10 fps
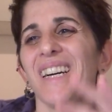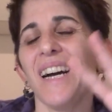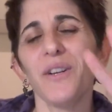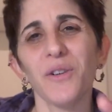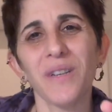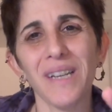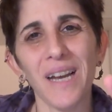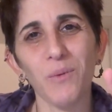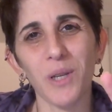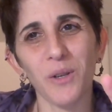I
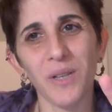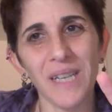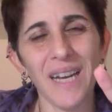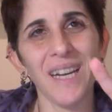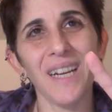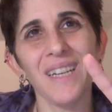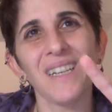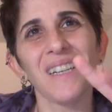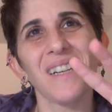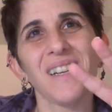understand what they're
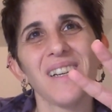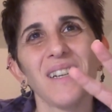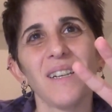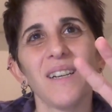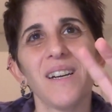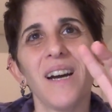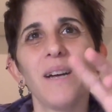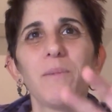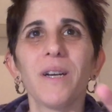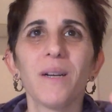saying.
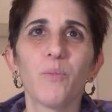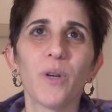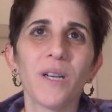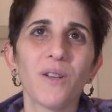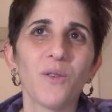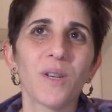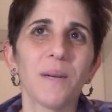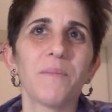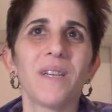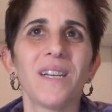I'm going to bring to
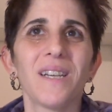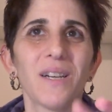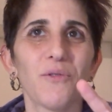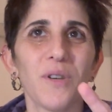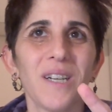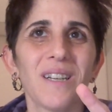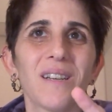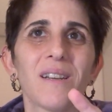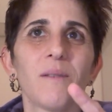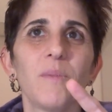something
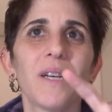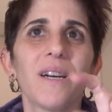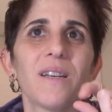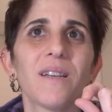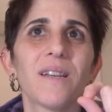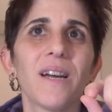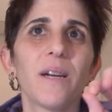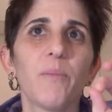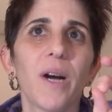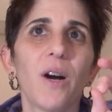different because it's
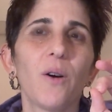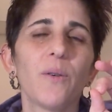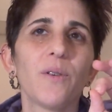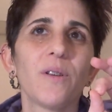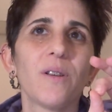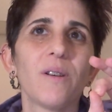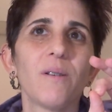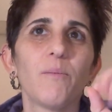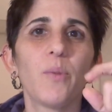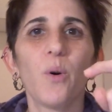not about
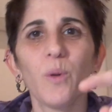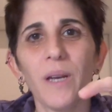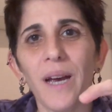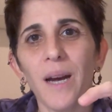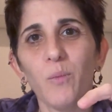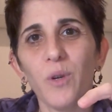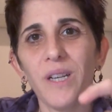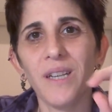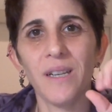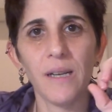
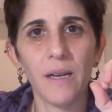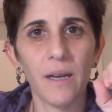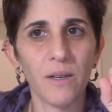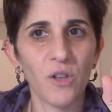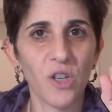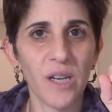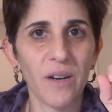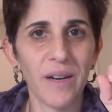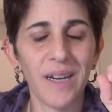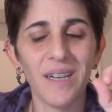polyamory and
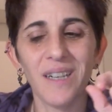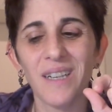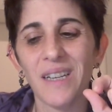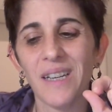sharing.